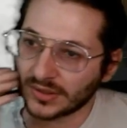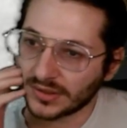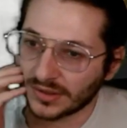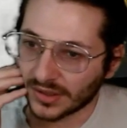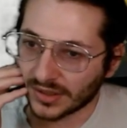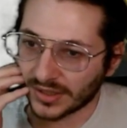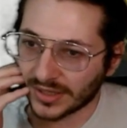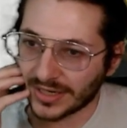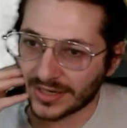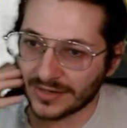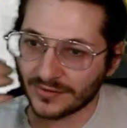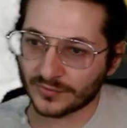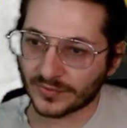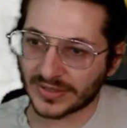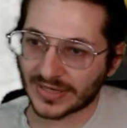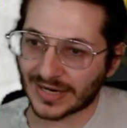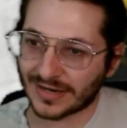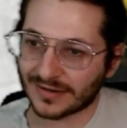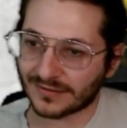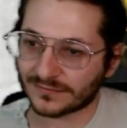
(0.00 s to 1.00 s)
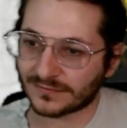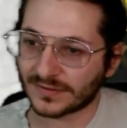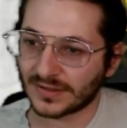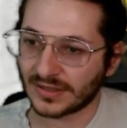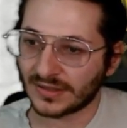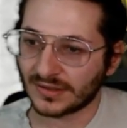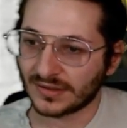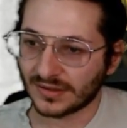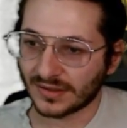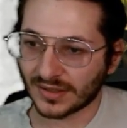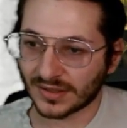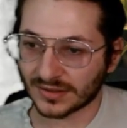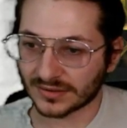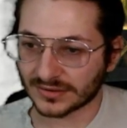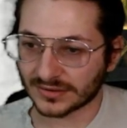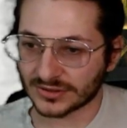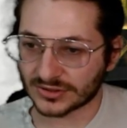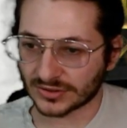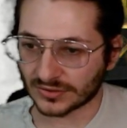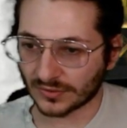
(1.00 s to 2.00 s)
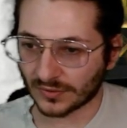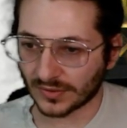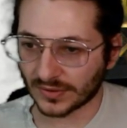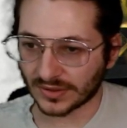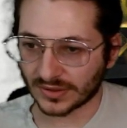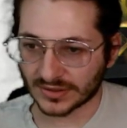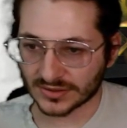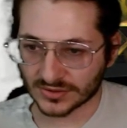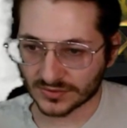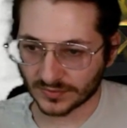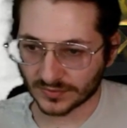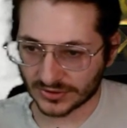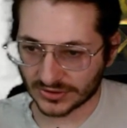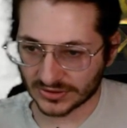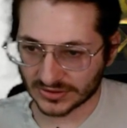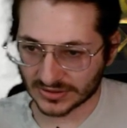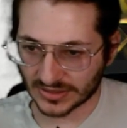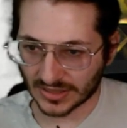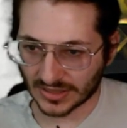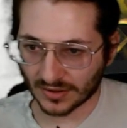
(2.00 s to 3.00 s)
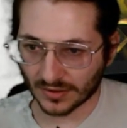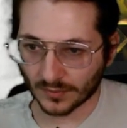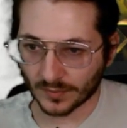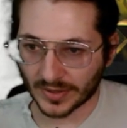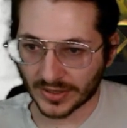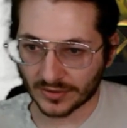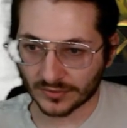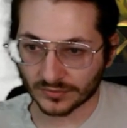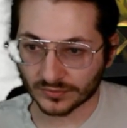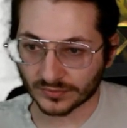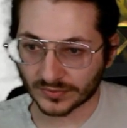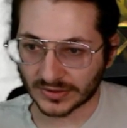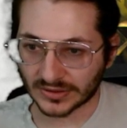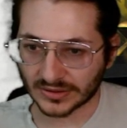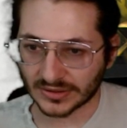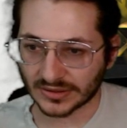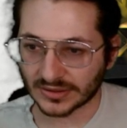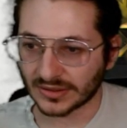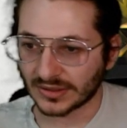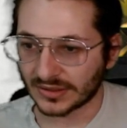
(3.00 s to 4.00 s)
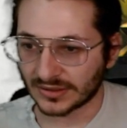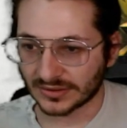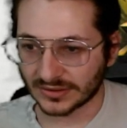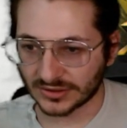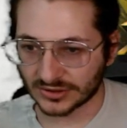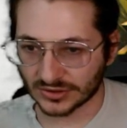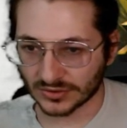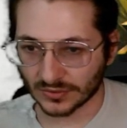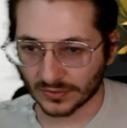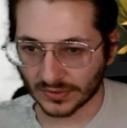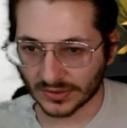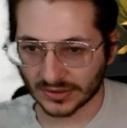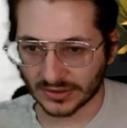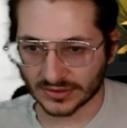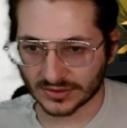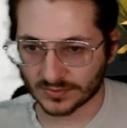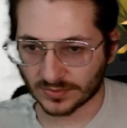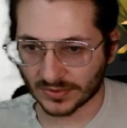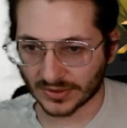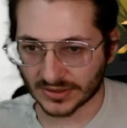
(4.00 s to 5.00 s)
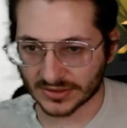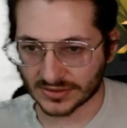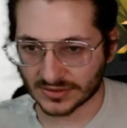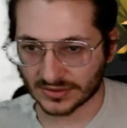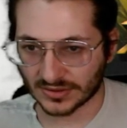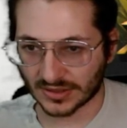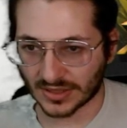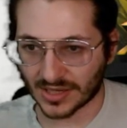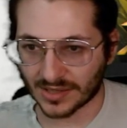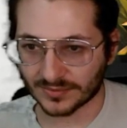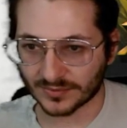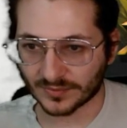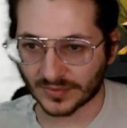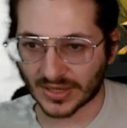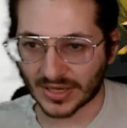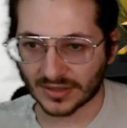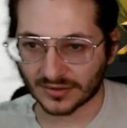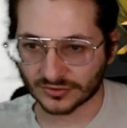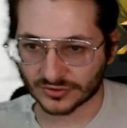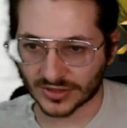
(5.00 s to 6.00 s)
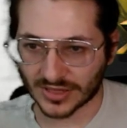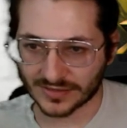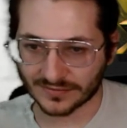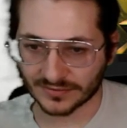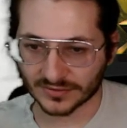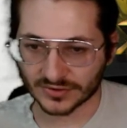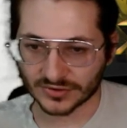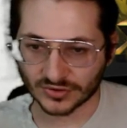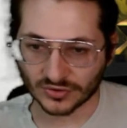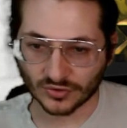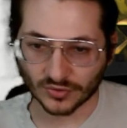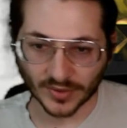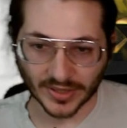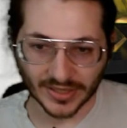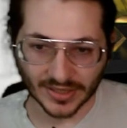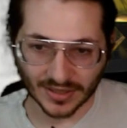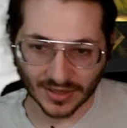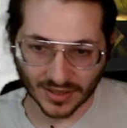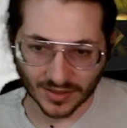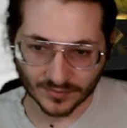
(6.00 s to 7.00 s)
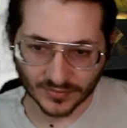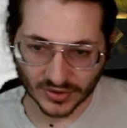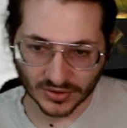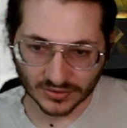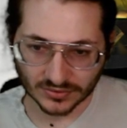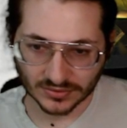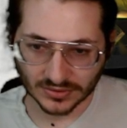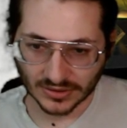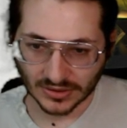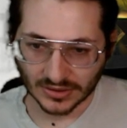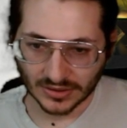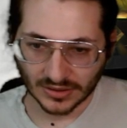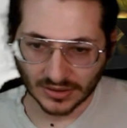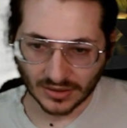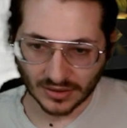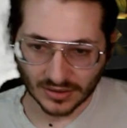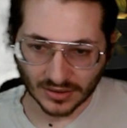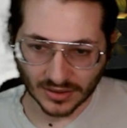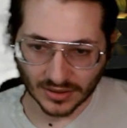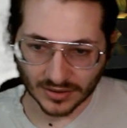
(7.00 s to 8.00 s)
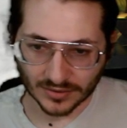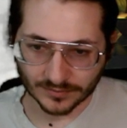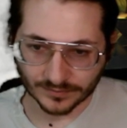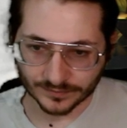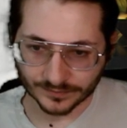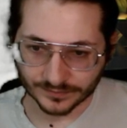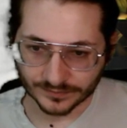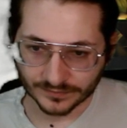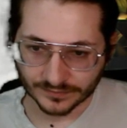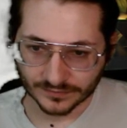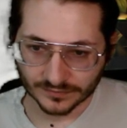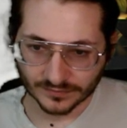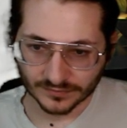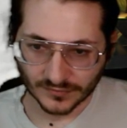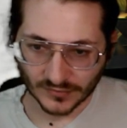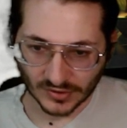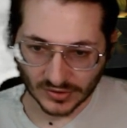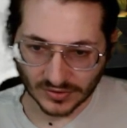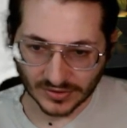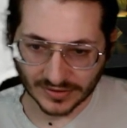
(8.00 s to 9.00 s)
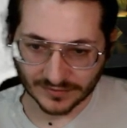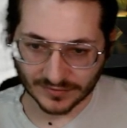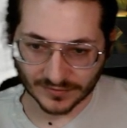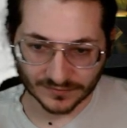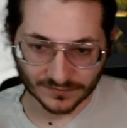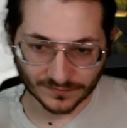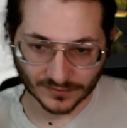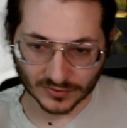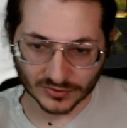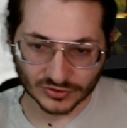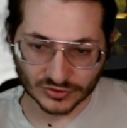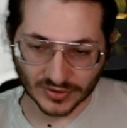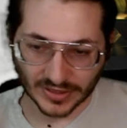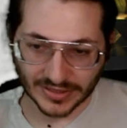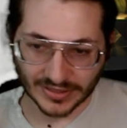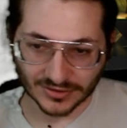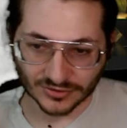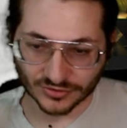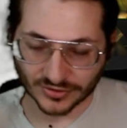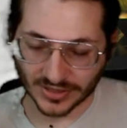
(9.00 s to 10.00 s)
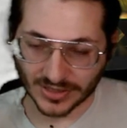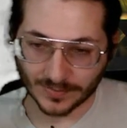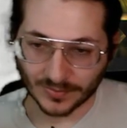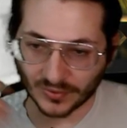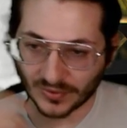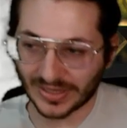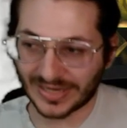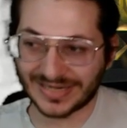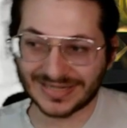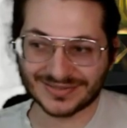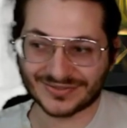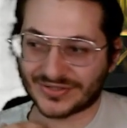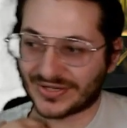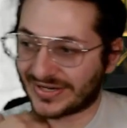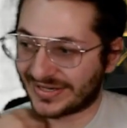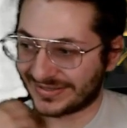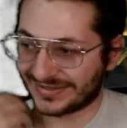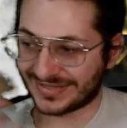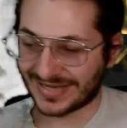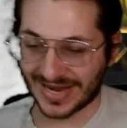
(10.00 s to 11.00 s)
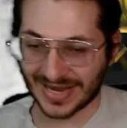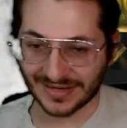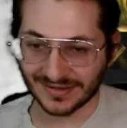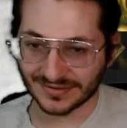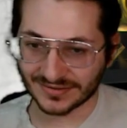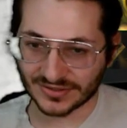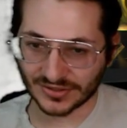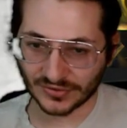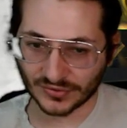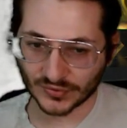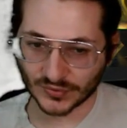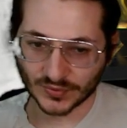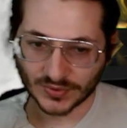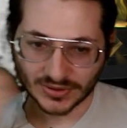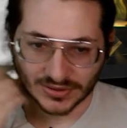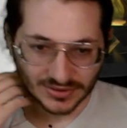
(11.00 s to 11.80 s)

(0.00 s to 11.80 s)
And we have Legion Loyalist, which is like our way to really... Legion Loyalist plus Goblin Pile Driver is a great combo. You give it First Strike and Trample, and it's like a 10-2.